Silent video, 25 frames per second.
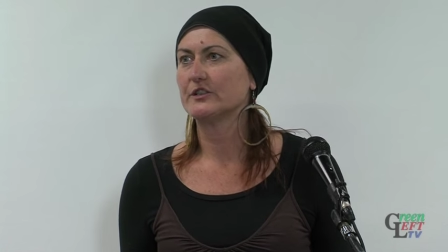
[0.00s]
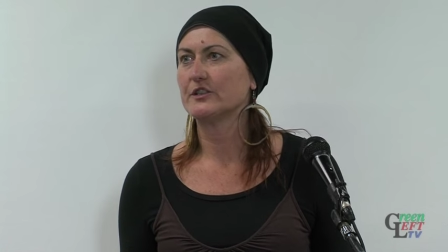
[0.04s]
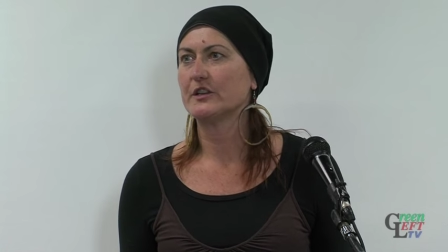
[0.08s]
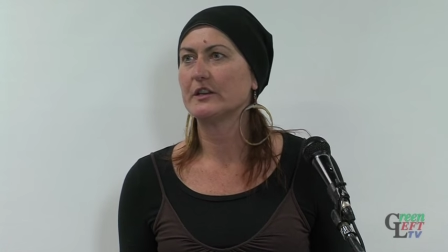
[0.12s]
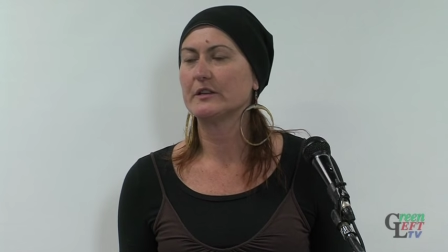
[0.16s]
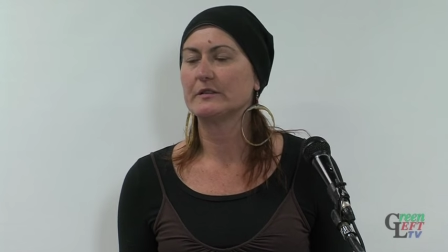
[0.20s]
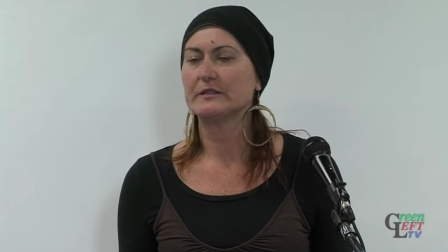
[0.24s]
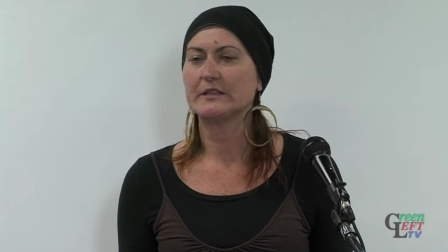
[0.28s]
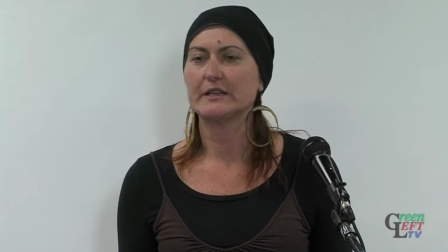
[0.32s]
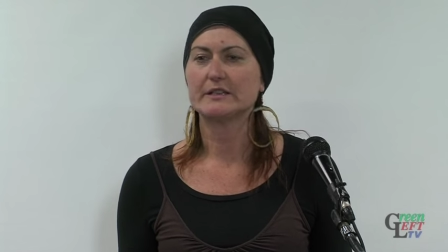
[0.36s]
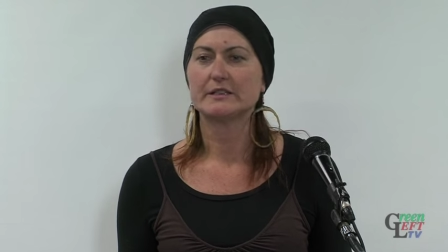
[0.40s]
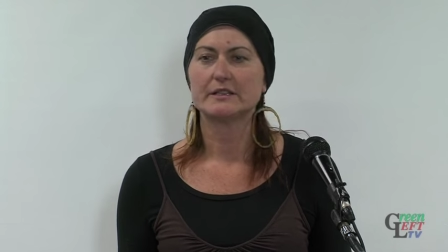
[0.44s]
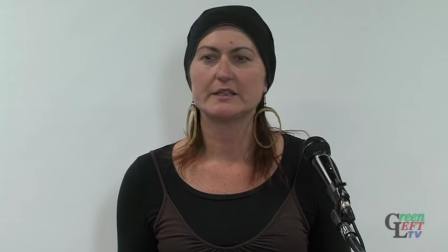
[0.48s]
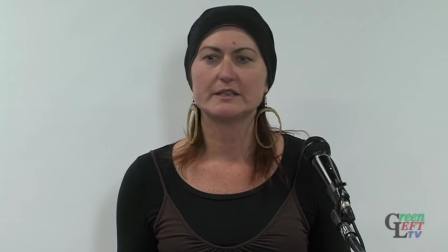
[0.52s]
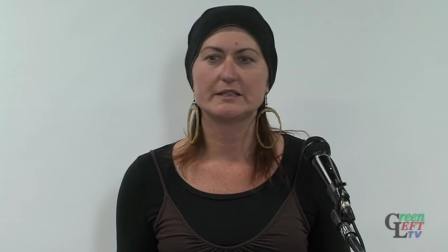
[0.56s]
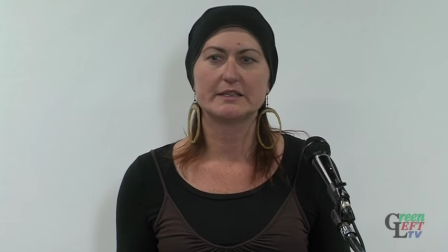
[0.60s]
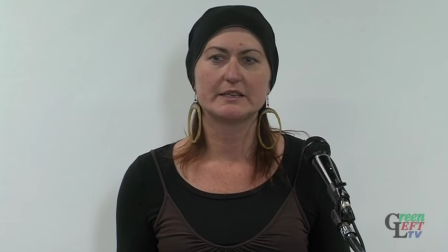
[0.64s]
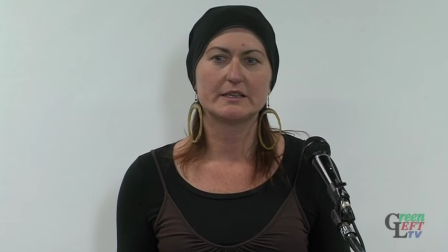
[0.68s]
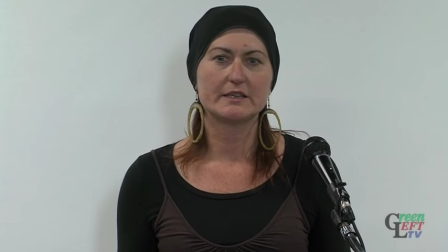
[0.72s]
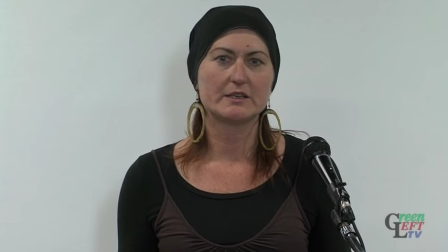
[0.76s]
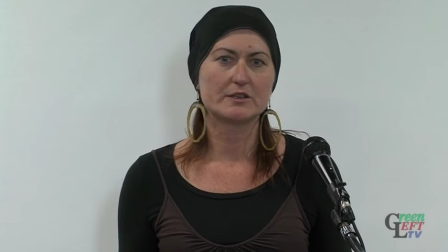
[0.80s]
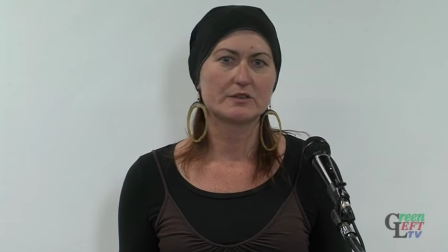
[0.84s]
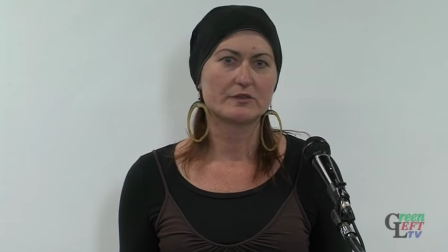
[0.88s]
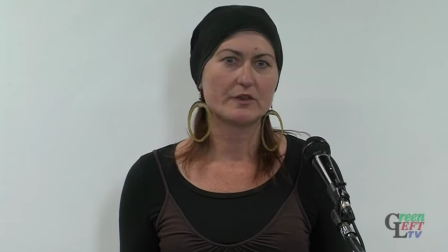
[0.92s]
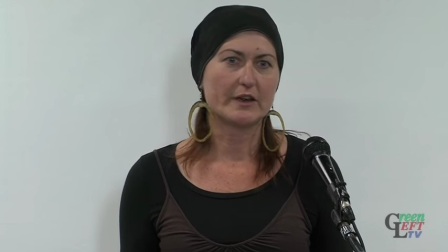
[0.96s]
She did this
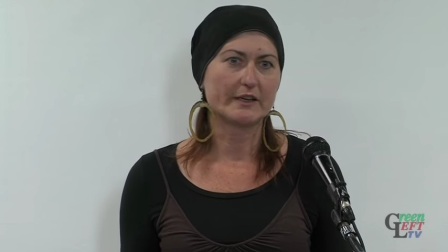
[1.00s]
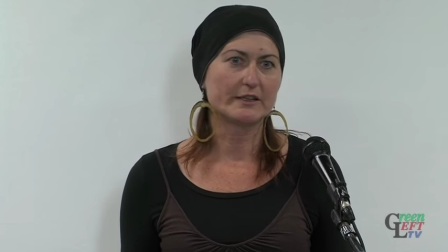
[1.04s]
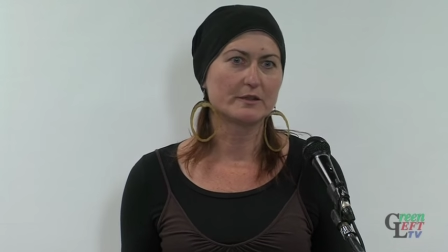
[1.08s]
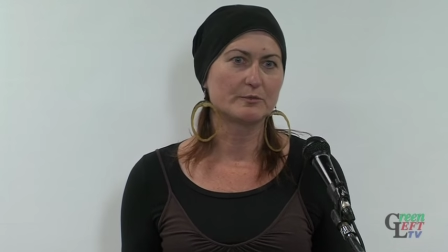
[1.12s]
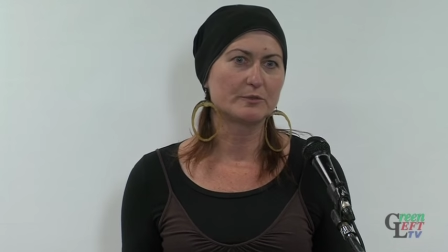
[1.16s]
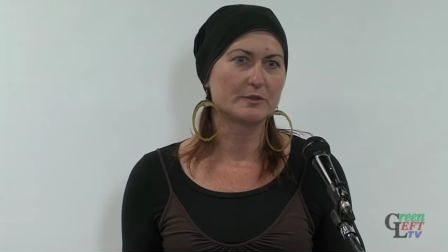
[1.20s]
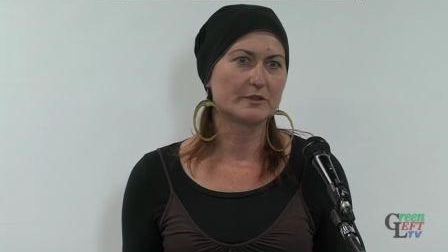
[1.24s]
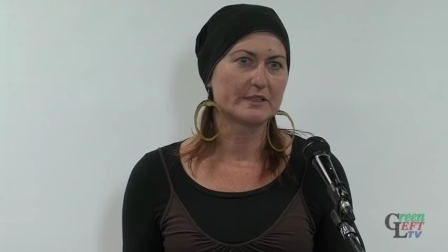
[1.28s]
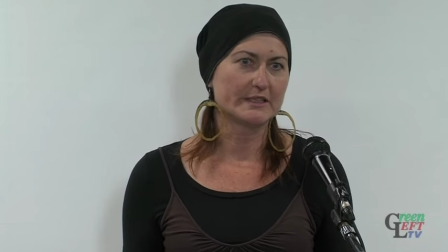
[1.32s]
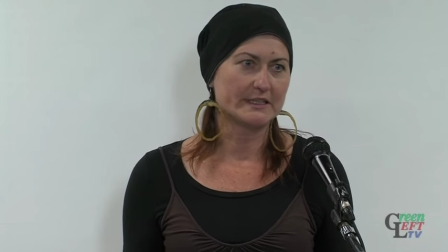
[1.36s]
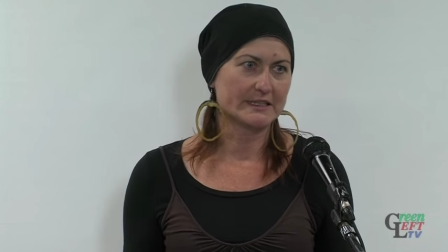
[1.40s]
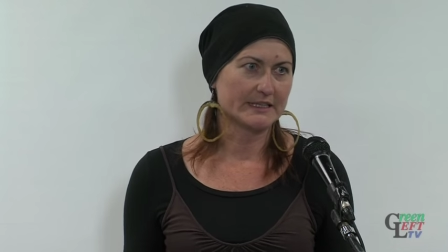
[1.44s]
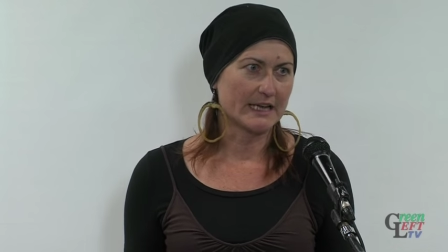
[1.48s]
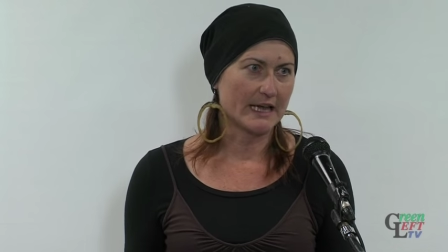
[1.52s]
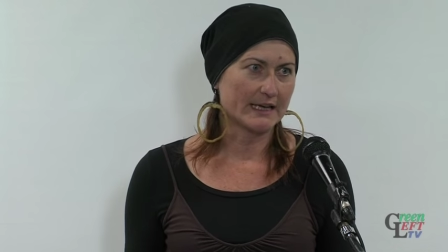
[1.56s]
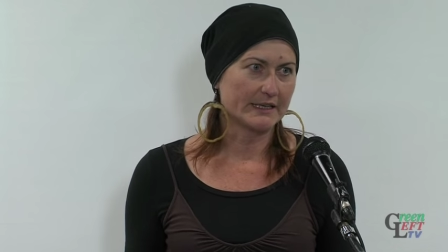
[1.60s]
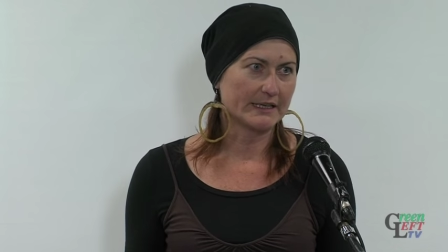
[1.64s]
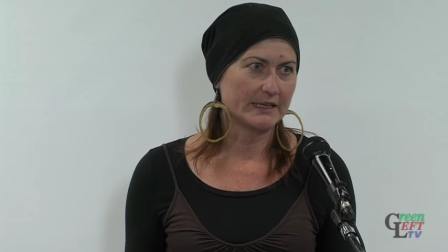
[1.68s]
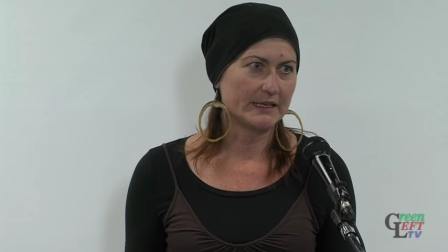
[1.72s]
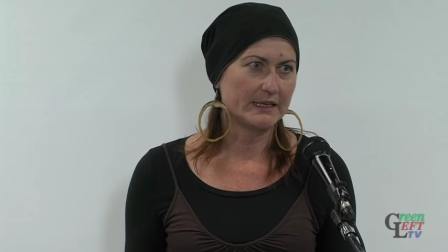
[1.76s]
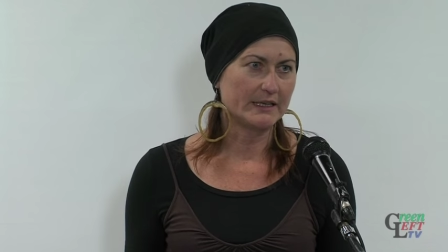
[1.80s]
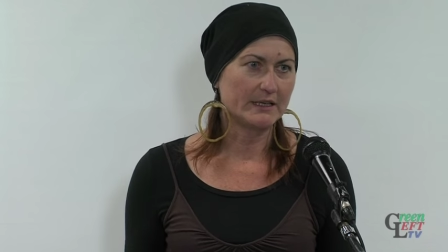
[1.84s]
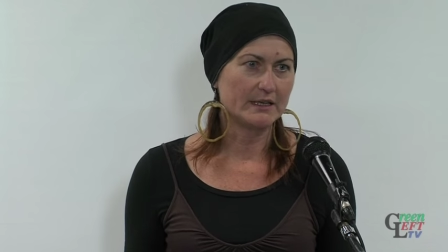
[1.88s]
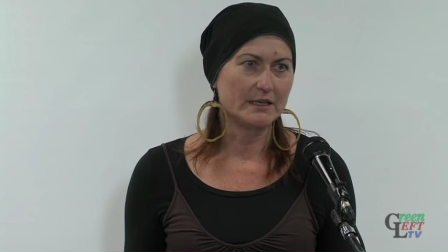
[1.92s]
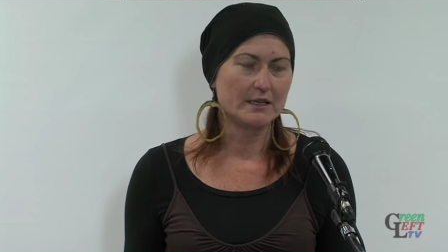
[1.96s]
incredible
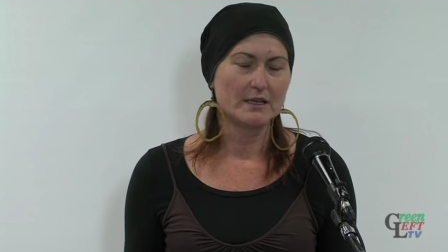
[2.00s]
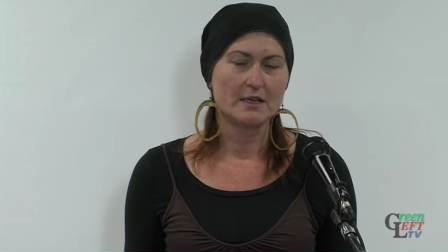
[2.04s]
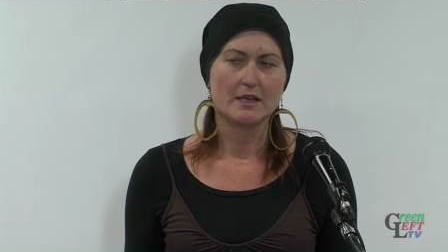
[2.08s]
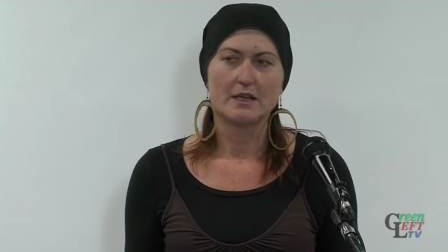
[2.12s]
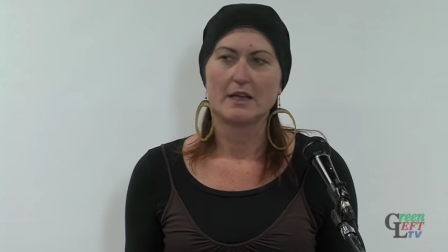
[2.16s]
study